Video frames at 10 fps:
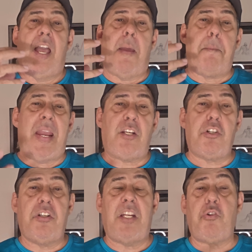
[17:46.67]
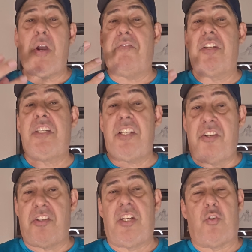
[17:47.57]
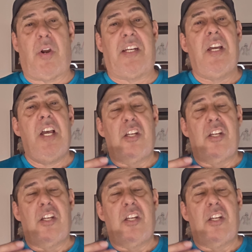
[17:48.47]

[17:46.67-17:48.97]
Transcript: And make sure that you have the distances right.